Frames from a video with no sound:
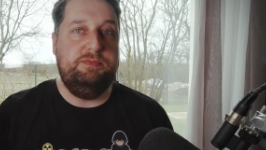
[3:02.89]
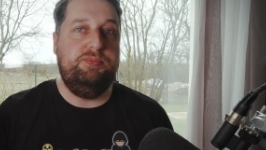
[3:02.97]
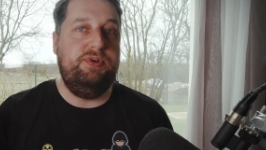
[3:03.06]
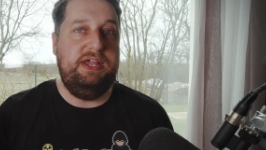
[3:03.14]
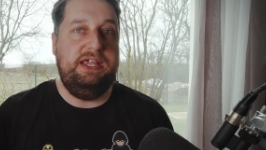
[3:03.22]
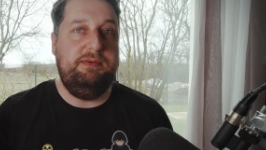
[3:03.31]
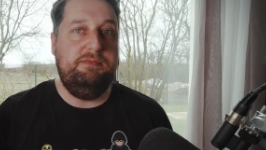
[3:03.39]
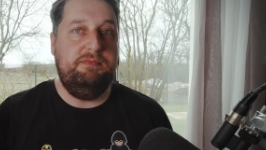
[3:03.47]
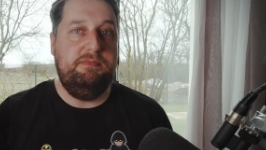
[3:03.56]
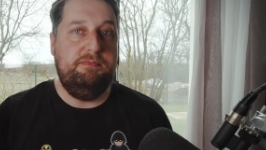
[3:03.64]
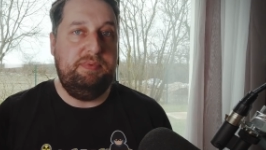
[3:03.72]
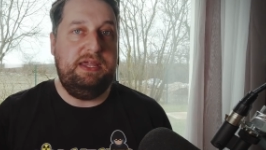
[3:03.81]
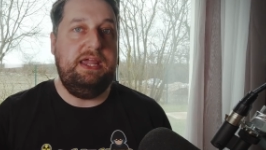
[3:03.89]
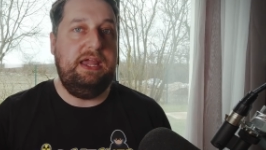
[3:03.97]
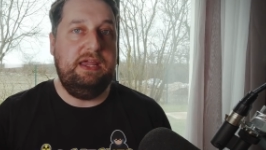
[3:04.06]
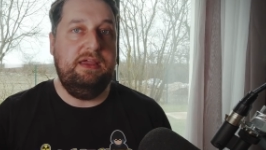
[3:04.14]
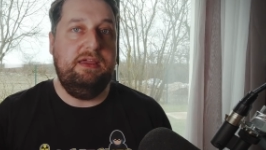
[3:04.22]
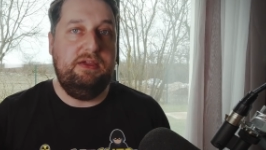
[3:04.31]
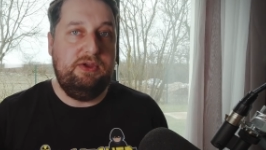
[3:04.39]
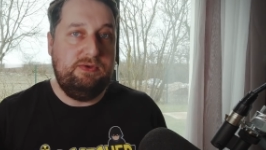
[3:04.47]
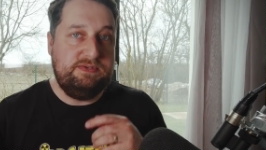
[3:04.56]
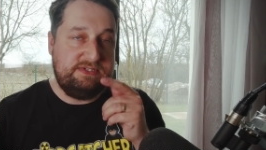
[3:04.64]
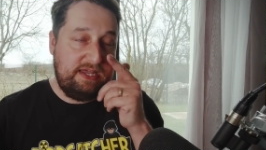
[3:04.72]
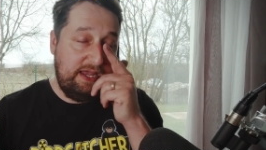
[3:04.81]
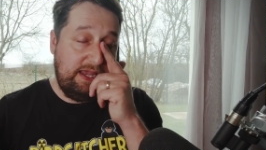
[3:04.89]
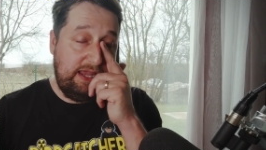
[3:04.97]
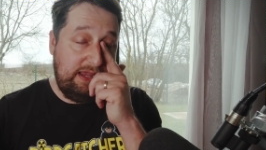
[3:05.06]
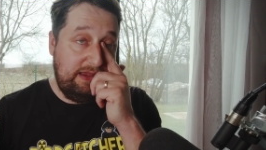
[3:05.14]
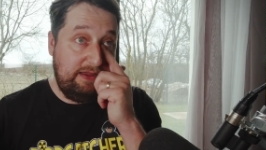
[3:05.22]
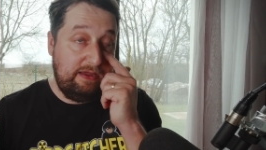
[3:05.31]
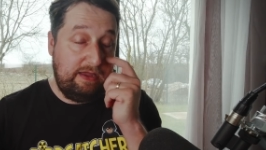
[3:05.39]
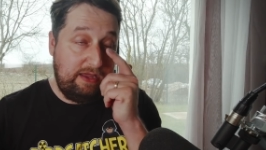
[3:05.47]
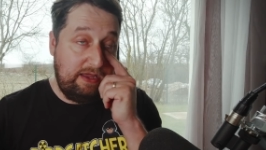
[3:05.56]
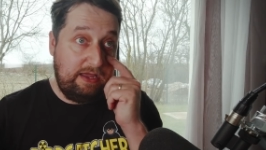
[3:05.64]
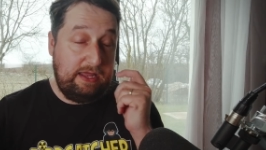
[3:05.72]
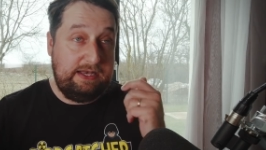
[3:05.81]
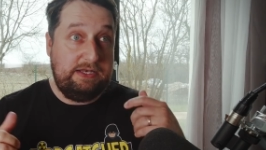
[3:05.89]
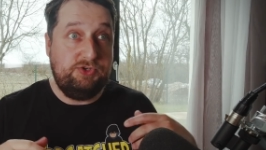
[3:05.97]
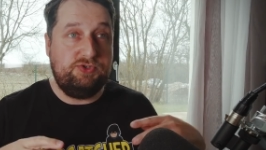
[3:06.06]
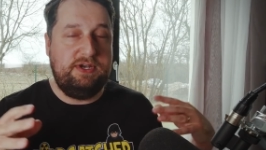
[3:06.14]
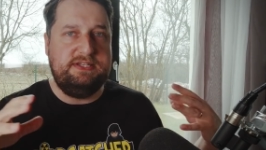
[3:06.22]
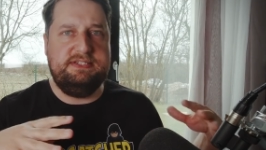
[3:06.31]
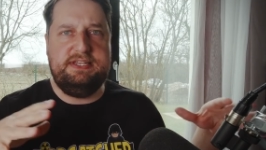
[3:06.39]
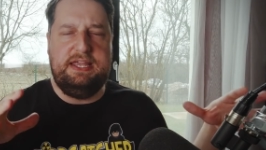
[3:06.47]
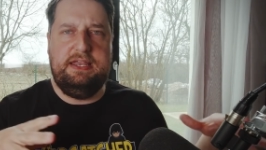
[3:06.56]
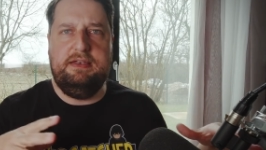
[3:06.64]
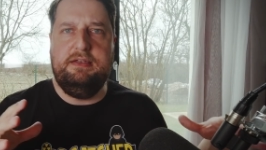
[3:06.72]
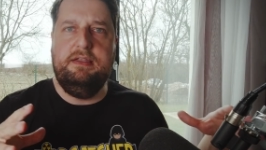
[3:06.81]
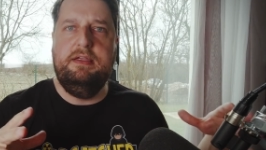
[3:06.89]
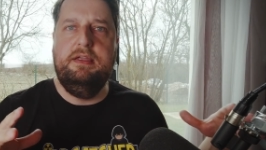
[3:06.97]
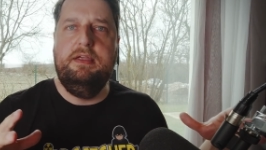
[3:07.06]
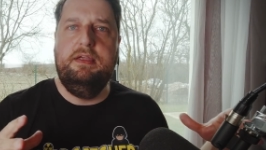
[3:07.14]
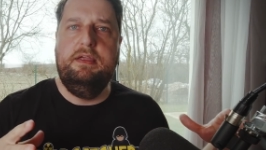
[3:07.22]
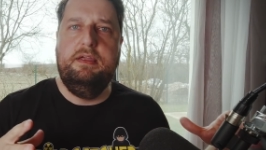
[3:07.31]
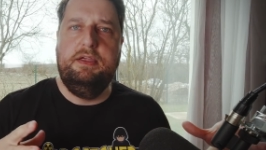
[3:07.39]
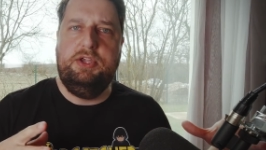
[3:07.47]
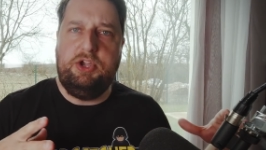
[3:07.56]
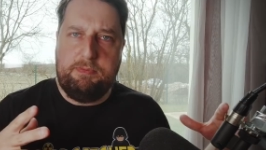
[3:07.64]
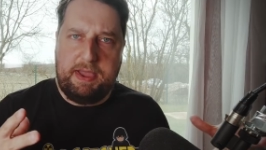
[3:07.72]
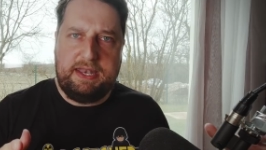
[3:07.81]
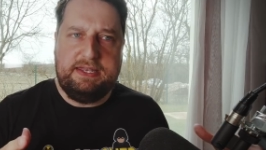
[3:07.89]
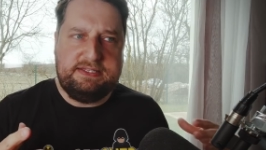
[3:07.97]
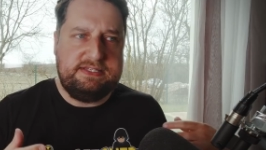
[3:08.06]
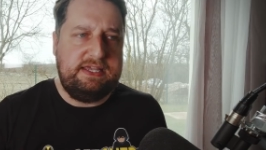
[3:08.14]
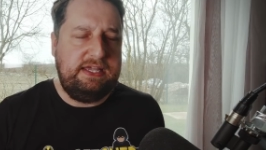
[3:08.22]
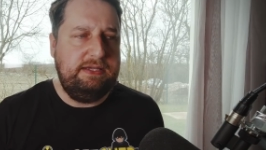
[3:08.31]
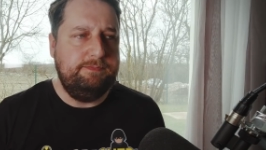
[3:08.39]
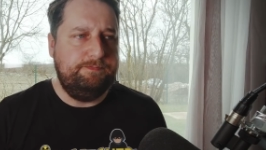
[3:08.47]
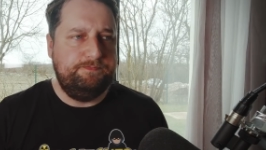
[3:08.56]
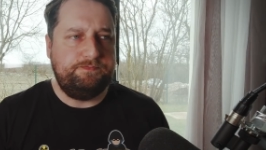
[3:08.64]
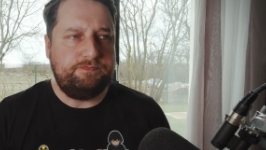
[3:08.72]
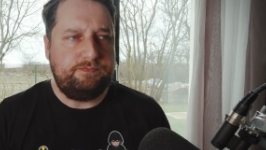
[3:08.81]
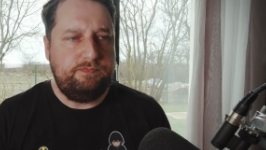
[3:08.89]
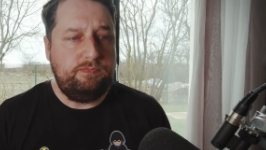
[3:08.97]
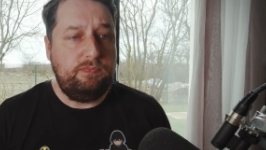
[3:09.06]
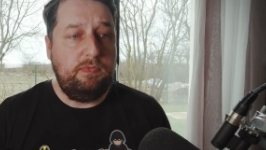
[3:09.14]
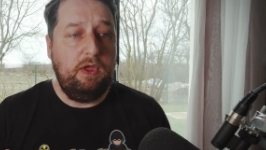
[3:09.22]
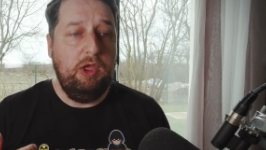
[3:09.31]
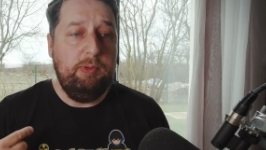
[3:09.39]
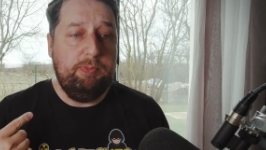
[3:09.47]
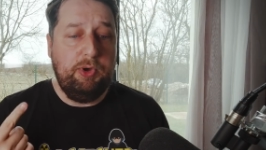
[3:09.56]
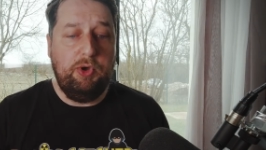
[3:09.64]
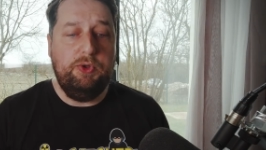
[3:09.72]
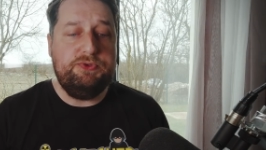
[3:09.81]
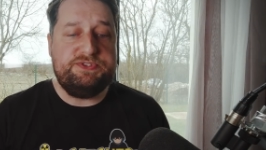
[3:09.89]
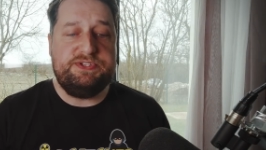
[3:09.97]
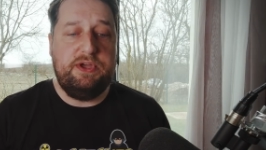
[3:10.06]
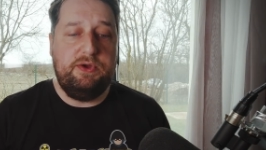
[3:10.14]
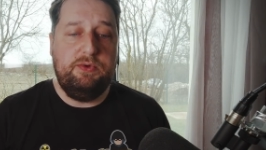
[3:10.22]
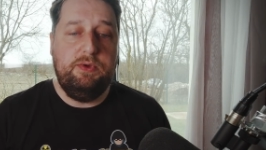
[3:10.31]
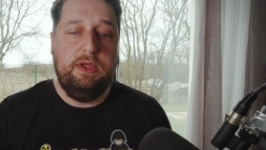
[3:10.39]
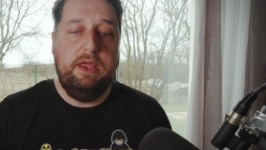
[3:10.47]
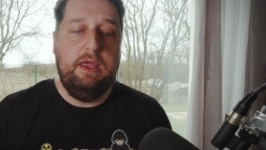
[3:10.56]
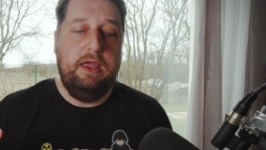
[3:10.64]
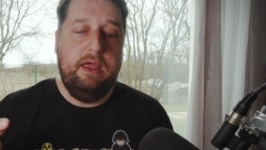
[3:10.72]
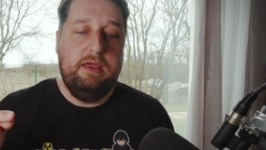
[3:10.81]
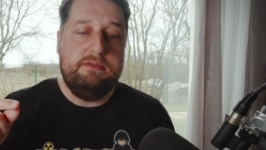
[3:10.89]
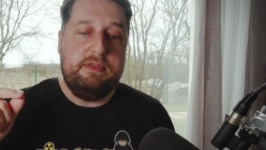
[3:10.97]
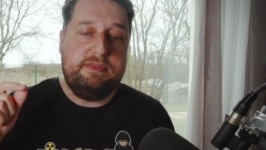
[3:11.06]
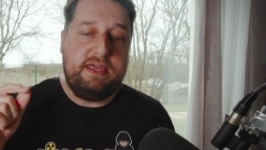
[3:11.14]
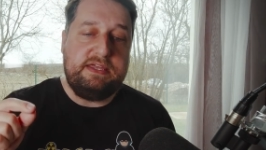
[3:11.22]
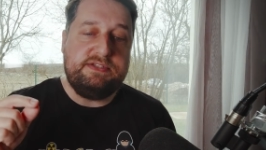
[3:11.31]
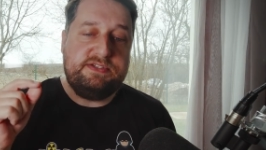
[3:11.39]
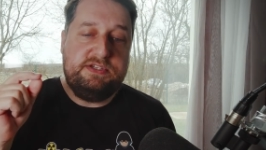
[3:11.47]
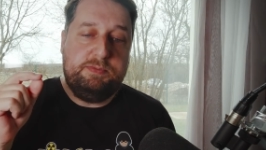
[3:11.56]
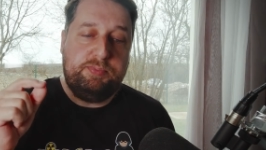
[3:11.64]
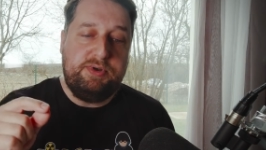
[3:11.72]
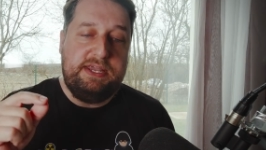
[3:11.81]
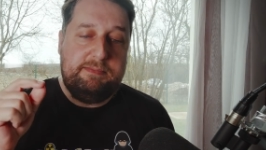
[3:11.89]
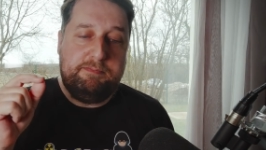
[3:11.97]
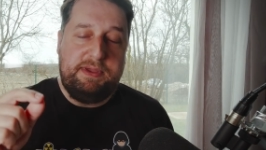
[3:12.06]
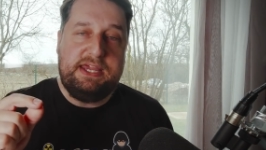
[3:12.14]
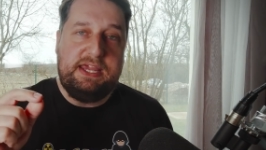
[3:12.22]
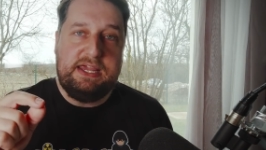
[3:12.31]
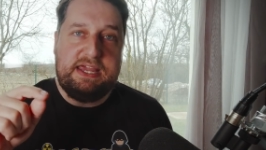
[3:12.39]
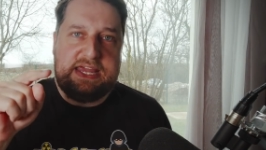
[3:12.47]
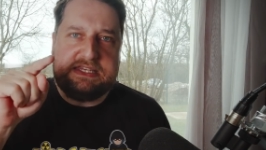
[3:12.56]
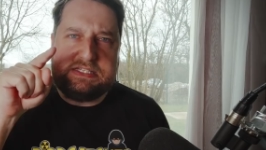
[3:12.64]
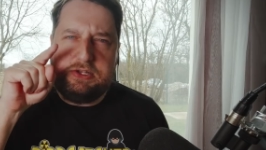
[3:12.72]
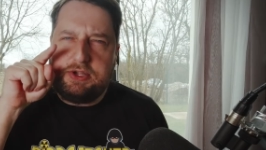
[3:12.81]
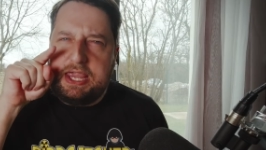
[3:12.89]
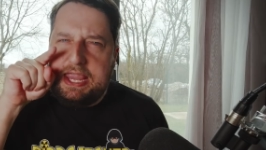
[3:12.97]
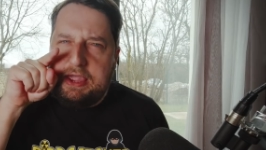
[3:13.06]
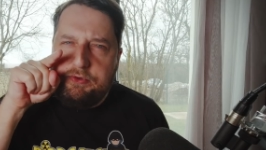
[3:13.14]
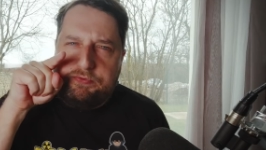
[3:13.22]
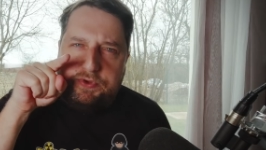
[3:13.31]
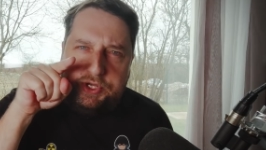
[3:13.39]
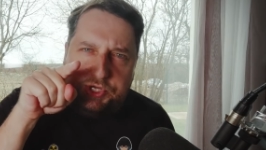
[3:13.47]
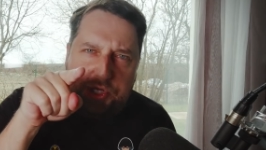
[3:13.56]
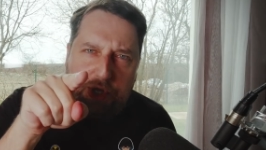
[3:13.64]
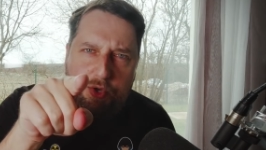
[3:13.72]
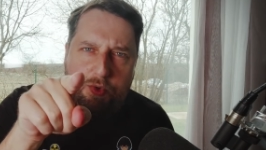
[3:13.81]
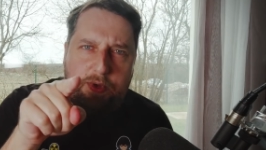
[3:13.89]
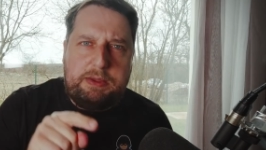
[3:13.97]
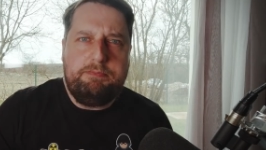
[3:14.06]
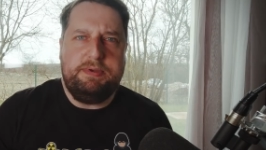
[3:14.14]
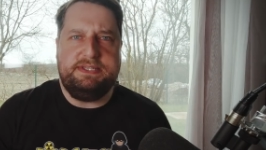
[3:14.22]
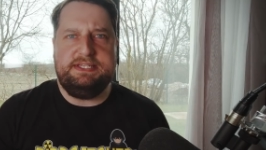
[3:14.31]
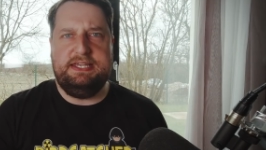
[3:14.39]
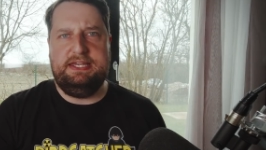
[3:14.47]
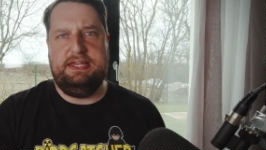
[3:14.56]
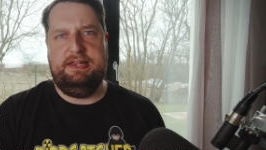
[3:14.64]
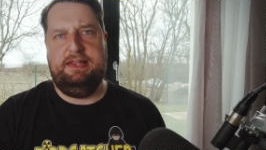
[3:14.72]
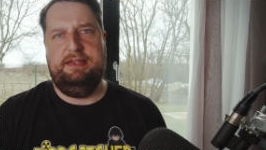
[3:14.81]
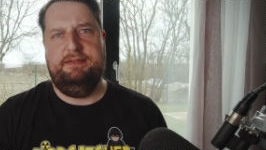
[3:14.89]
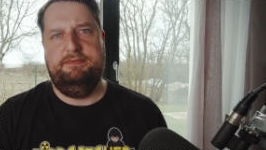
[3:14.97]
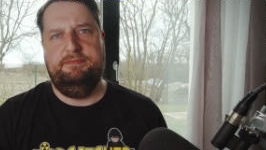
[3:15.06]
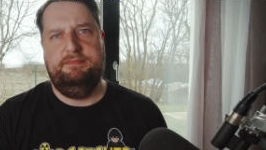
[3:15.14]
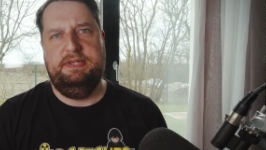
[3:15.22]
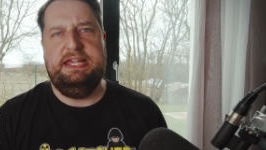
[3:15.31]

a supreme being who's taking an interest in humanity, but also that that supreme being is looking out for you in particular.